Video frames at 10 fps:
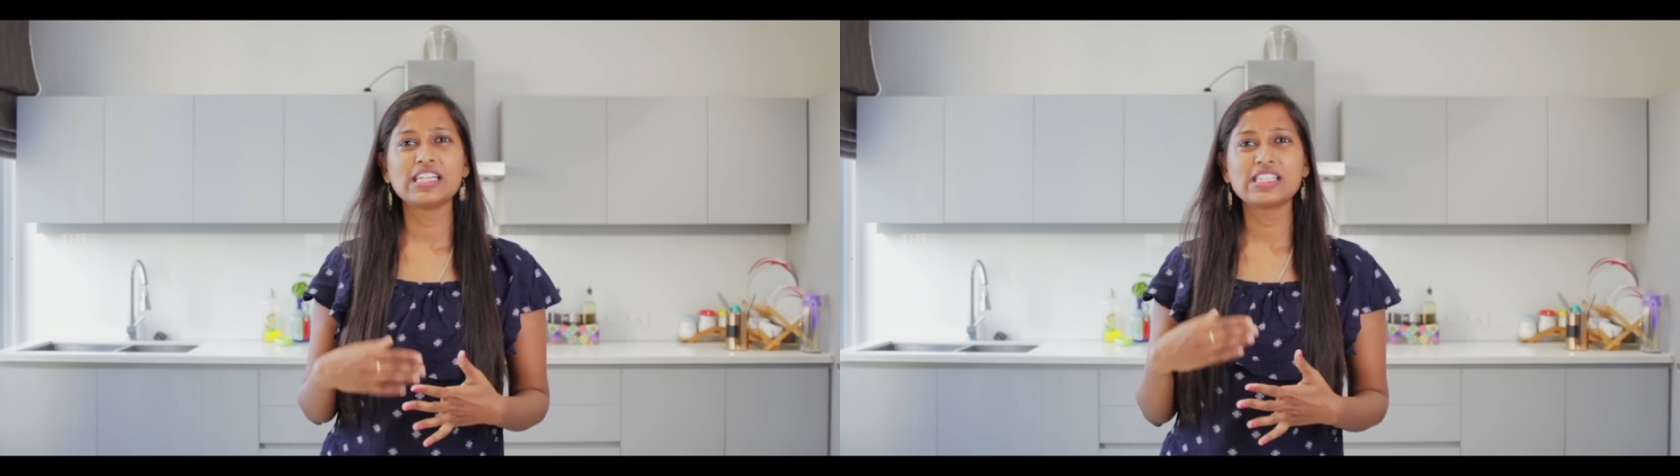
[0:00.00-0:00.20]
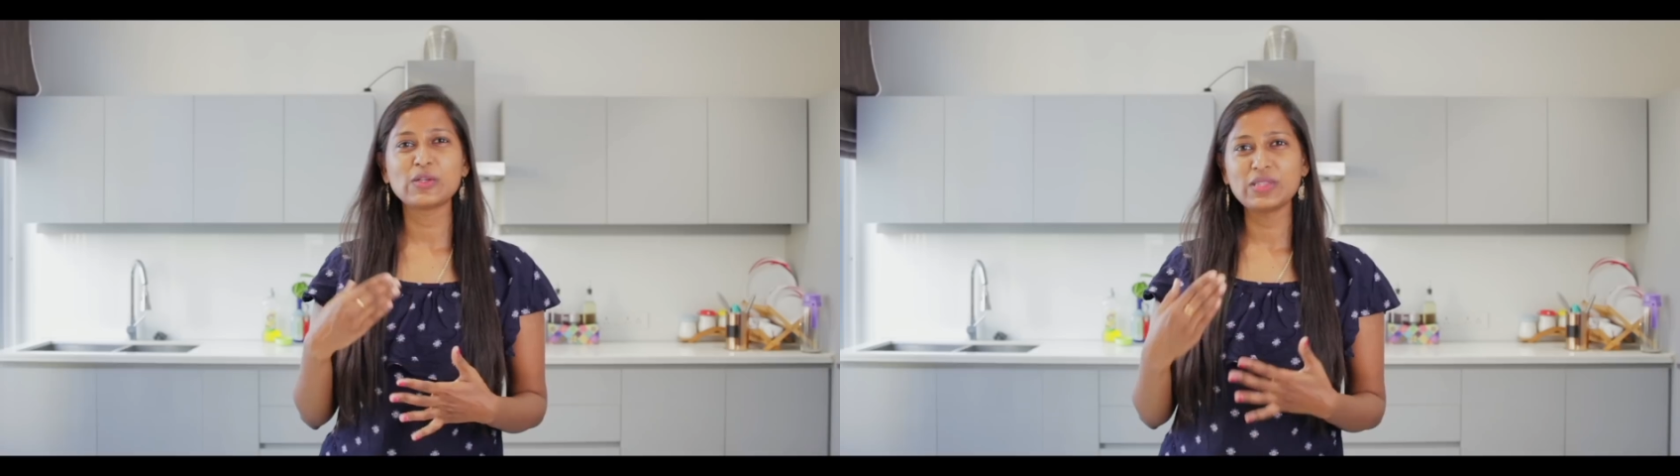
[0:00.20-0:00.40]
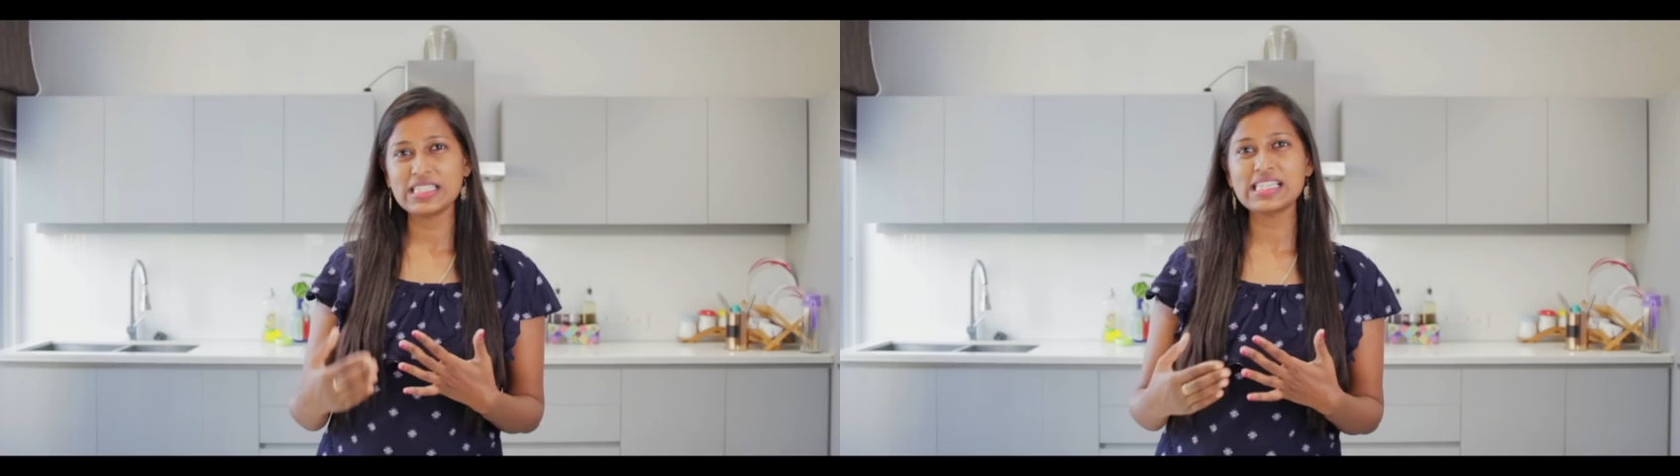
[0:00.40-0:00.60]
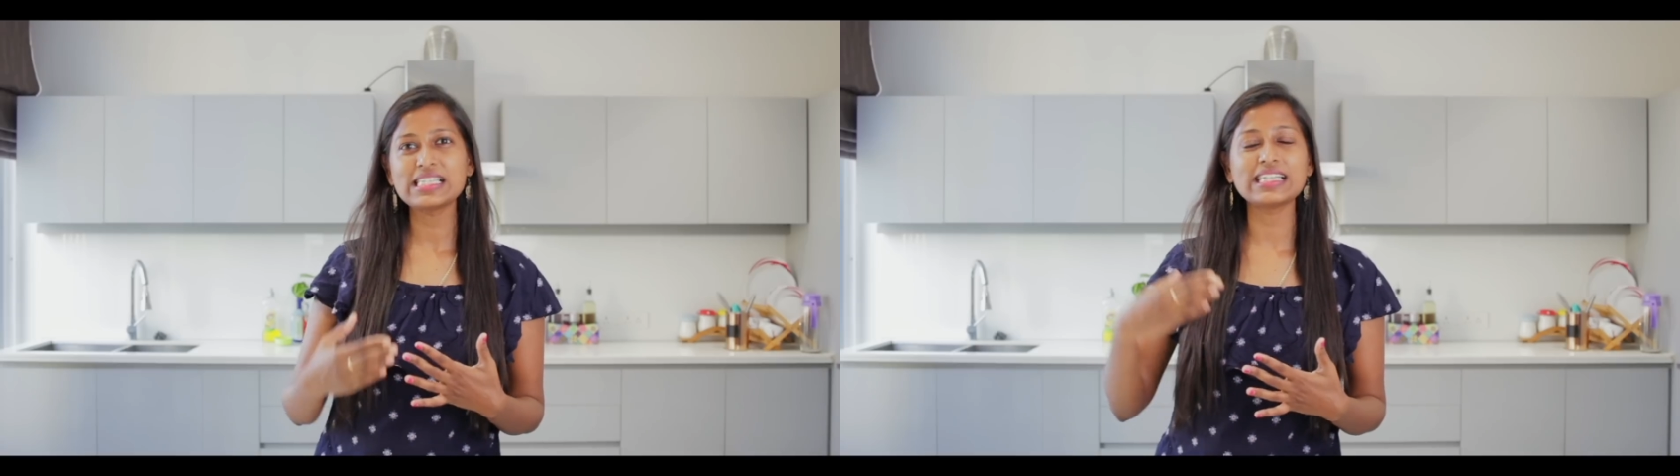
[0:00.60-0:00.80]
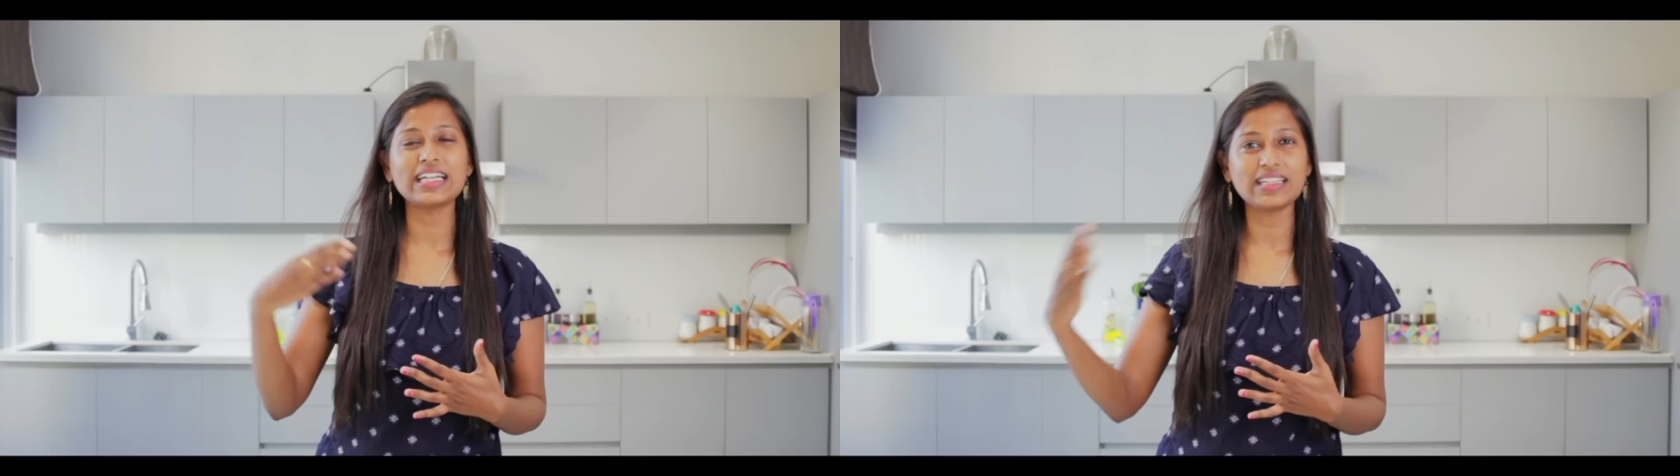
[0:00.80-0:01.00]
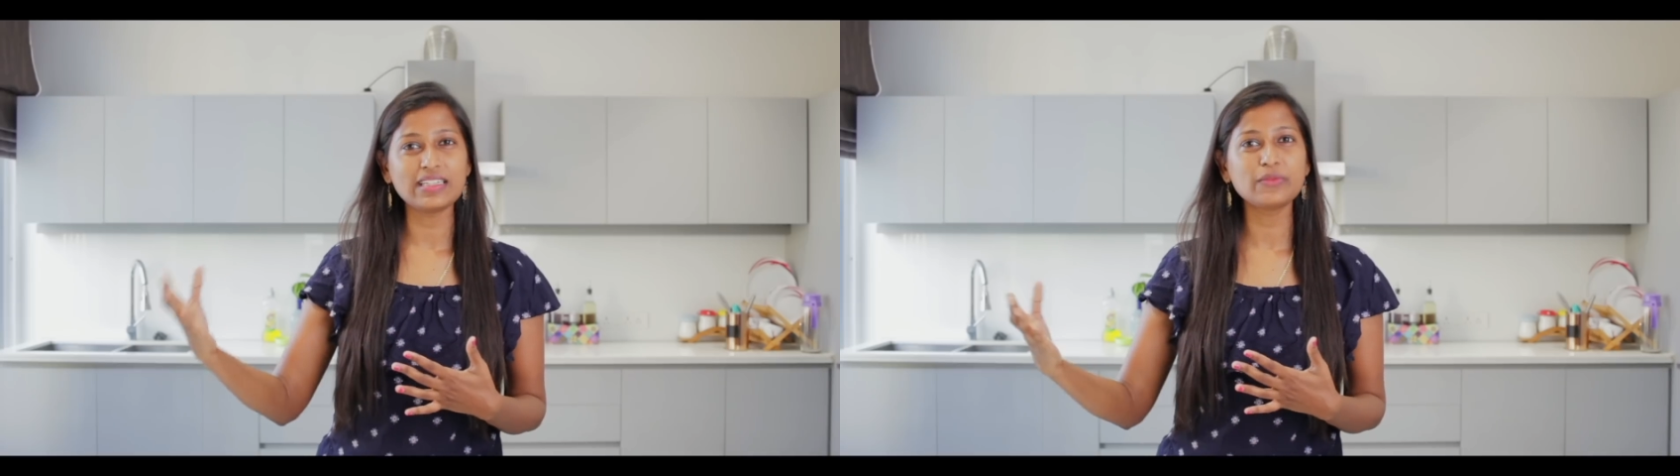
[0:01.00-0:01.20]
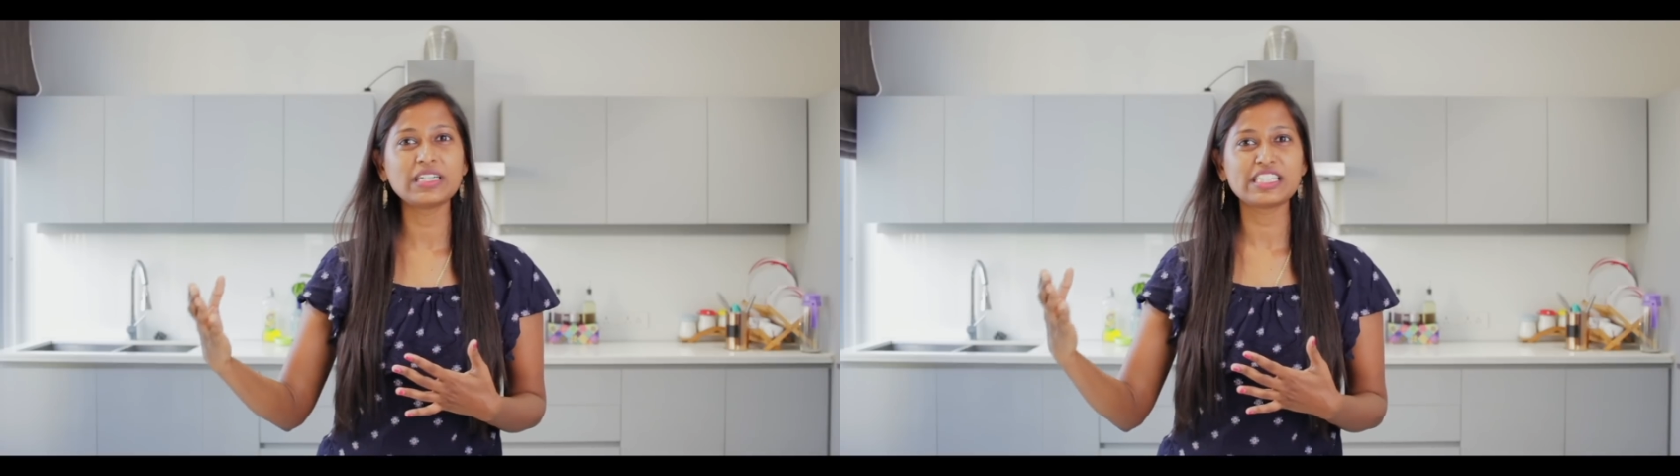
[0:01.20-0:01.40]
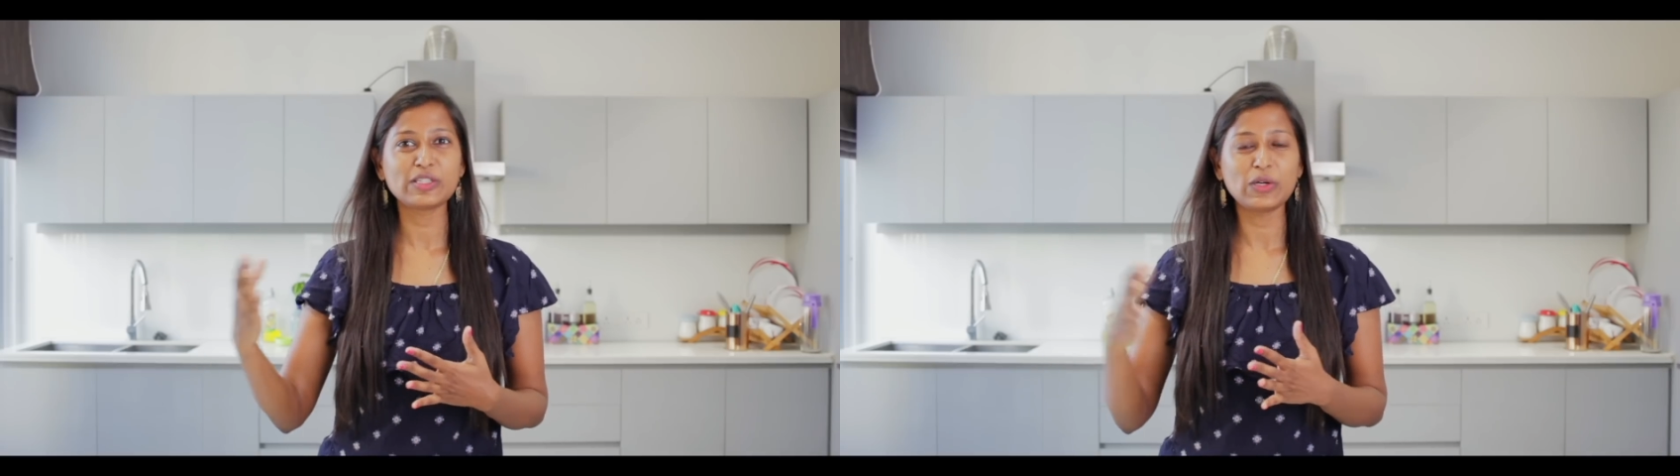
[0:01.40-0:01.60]
So this is another
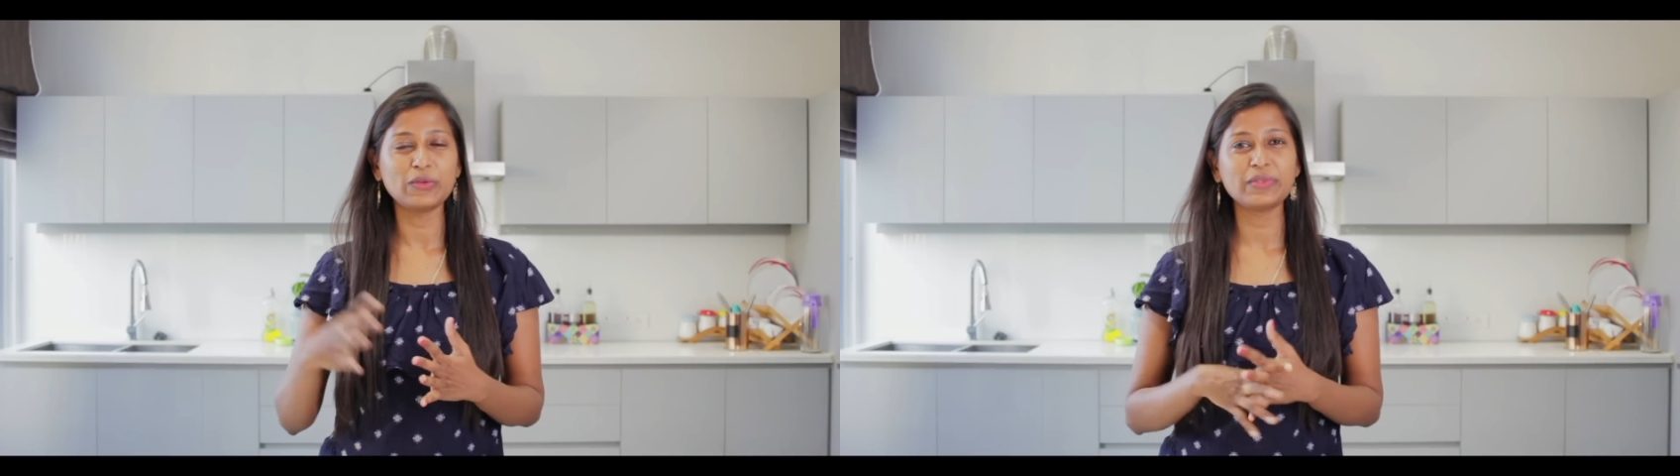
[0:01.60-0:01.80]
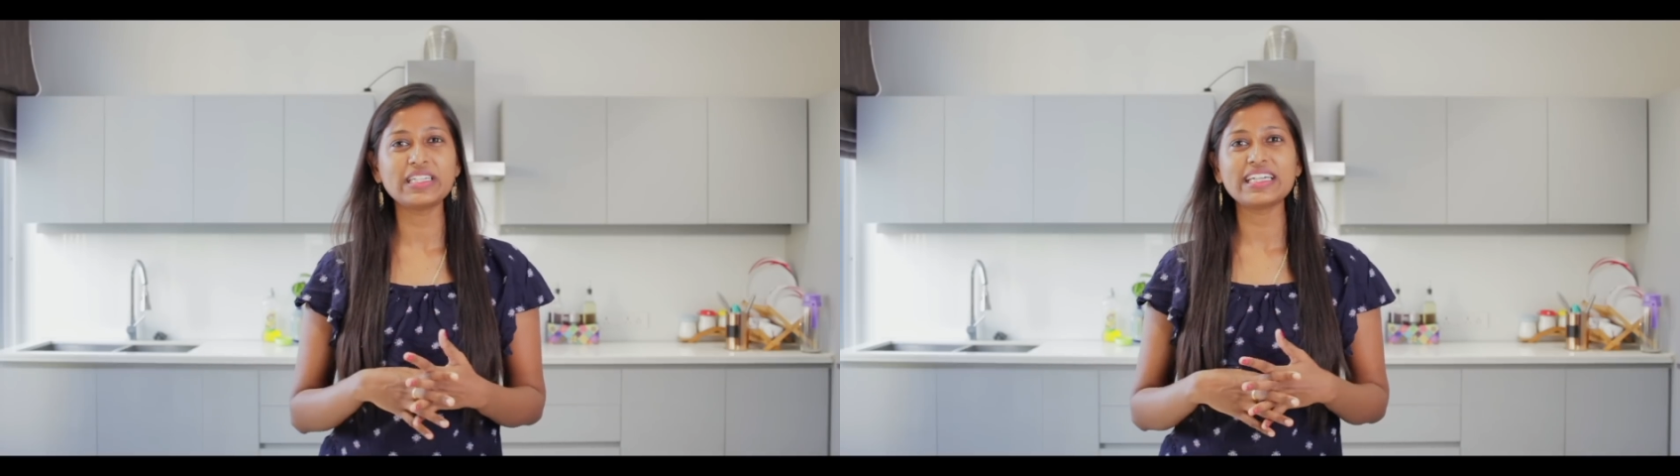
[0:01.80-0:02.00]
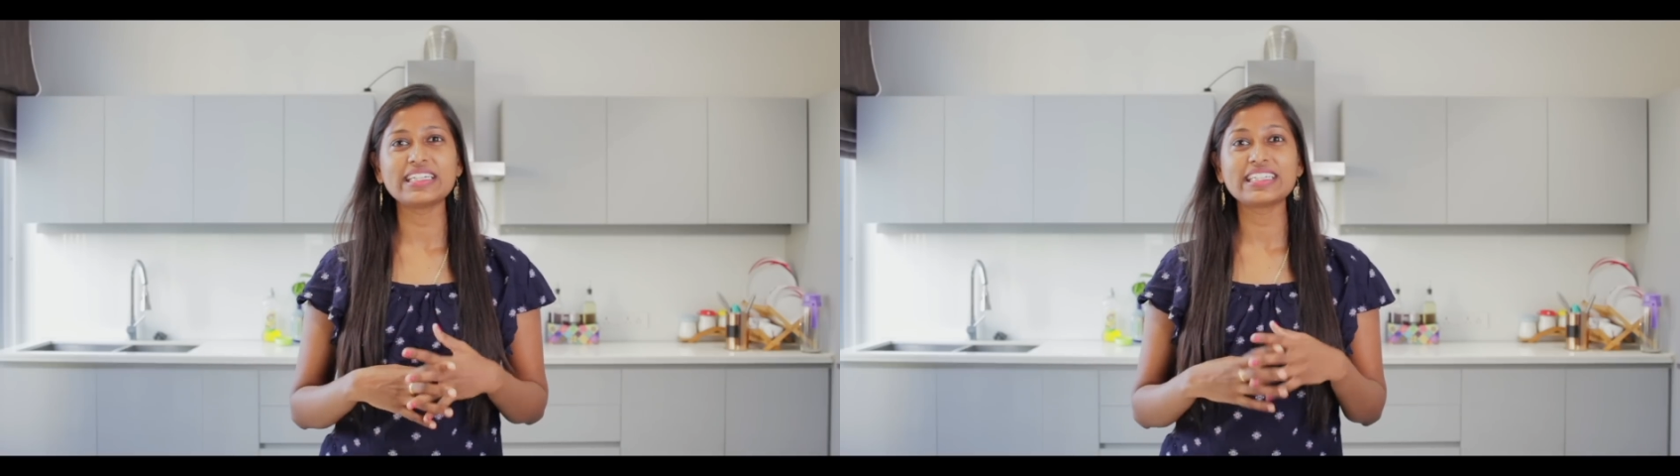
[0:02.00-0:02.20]
version of it.